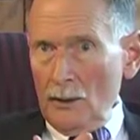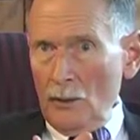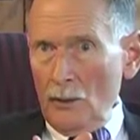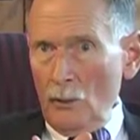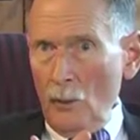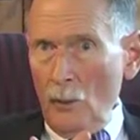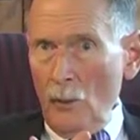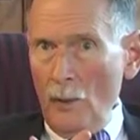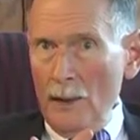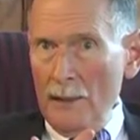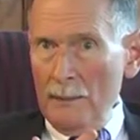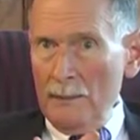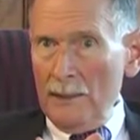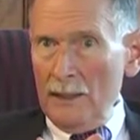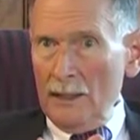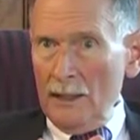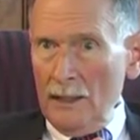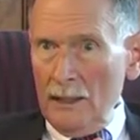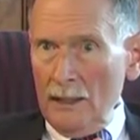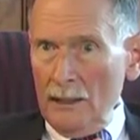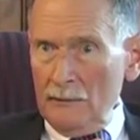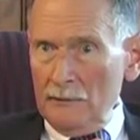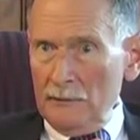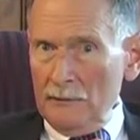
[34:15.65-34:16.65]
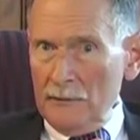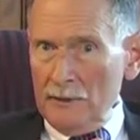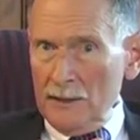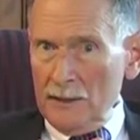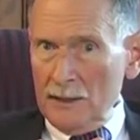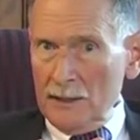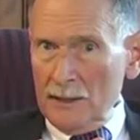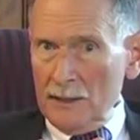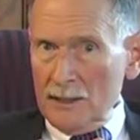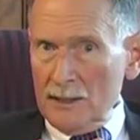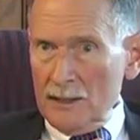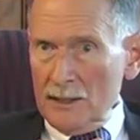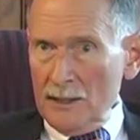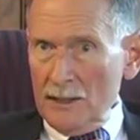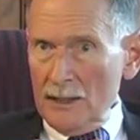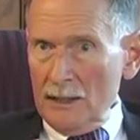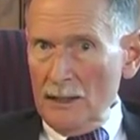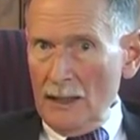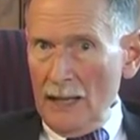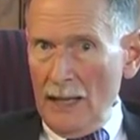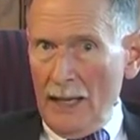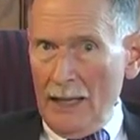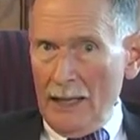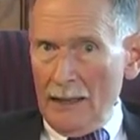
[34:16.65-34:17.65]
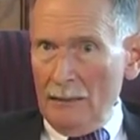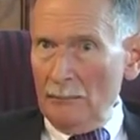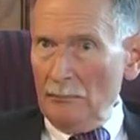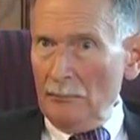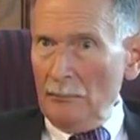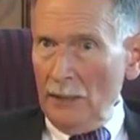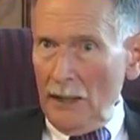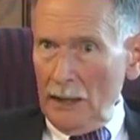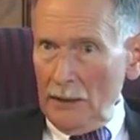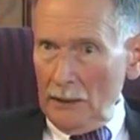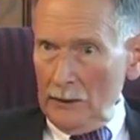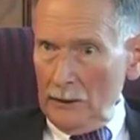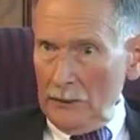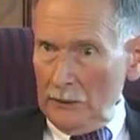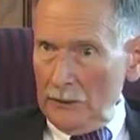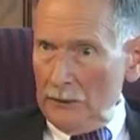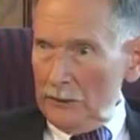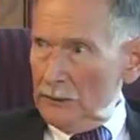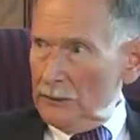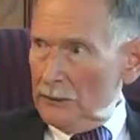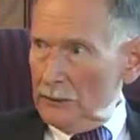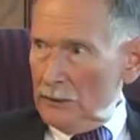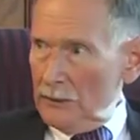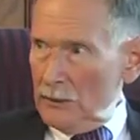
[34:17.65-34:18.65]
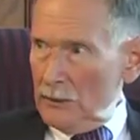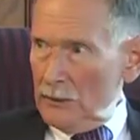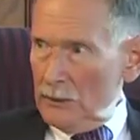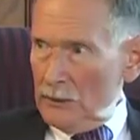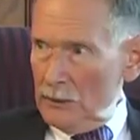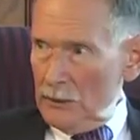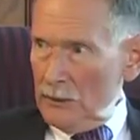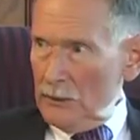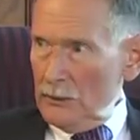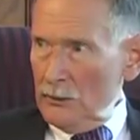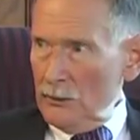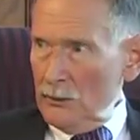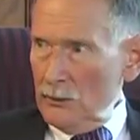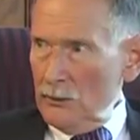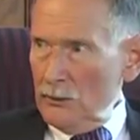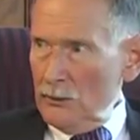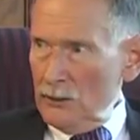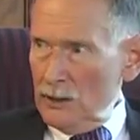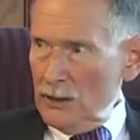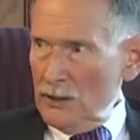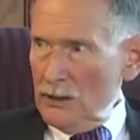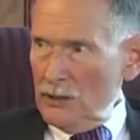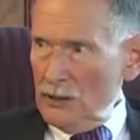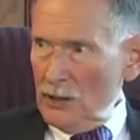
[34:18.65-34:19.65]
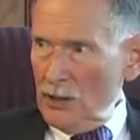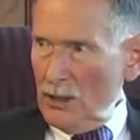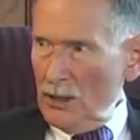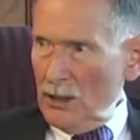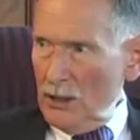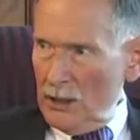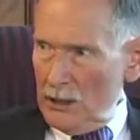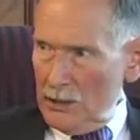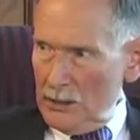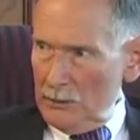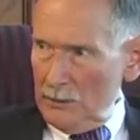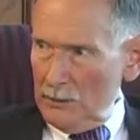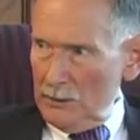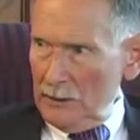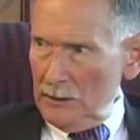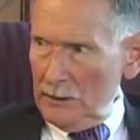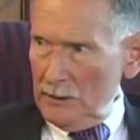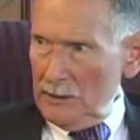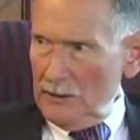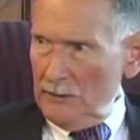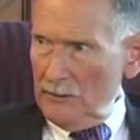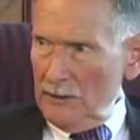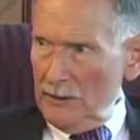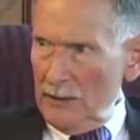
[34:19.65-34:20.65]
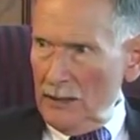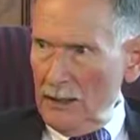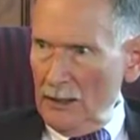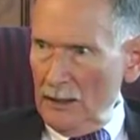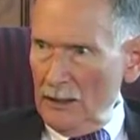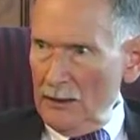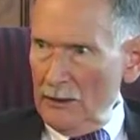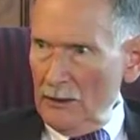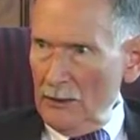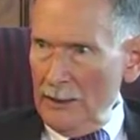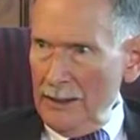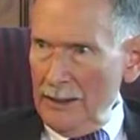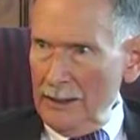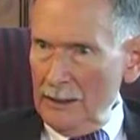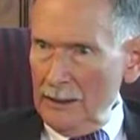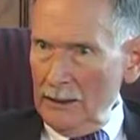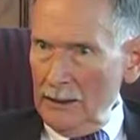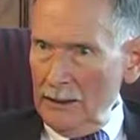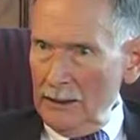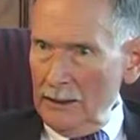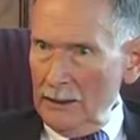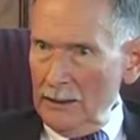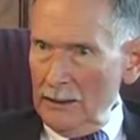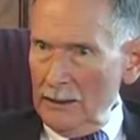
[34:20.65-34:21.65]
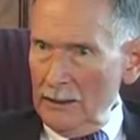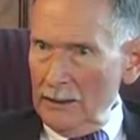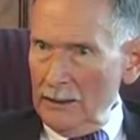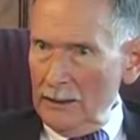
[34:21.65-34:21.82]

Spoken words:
Women and Infants, and Butler, the two teaching hospitals of Care New England.